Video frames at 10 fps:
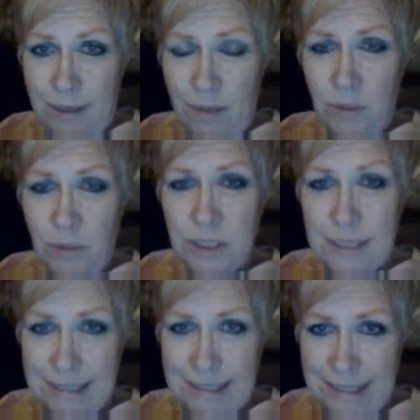I want you to
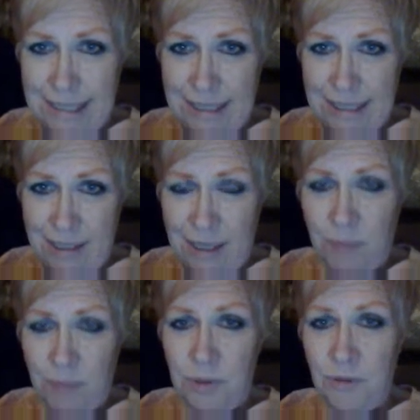see how
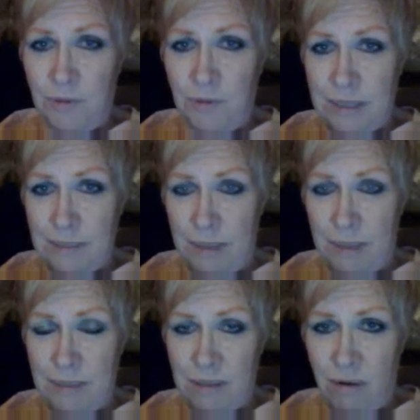beautiful these
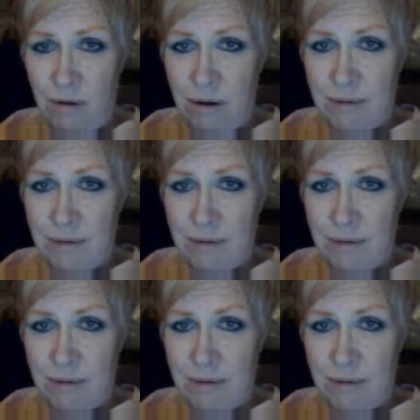babies are.